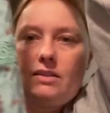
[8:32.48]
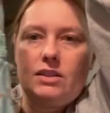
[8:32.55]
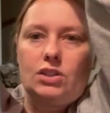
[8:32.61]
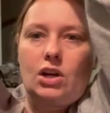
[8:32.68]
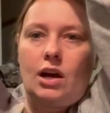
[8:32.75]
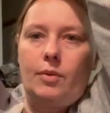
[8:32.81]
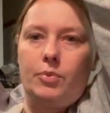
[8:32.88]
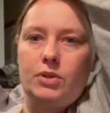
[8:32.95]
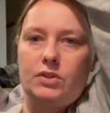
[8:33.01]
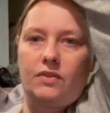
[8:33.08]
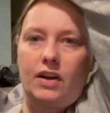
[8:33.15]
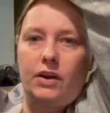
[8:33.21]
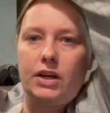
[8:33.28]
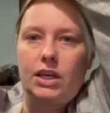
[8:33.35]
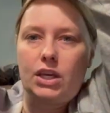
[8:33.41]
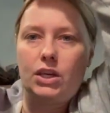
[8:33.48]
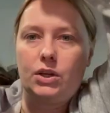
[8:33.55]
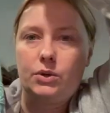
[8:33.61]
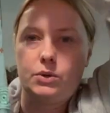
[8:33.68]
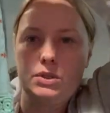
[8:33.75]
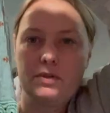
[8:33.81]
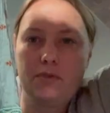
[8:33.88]
the top was very
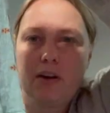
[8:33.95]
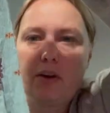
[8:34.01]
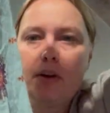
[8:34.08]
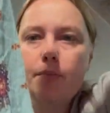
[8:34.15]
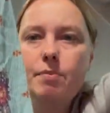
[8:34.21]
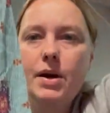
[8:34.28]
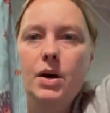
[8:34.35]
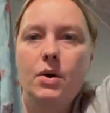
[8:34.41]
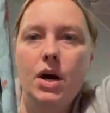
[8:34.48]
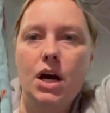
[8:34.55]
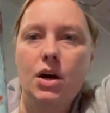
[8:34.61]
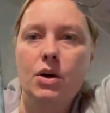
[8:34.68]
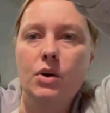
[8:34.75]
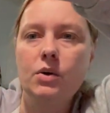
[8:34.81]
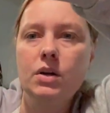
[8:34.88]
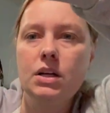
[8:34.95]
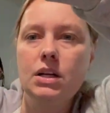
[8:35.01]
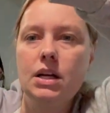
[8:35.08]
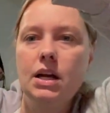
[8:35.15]
cute, very boho,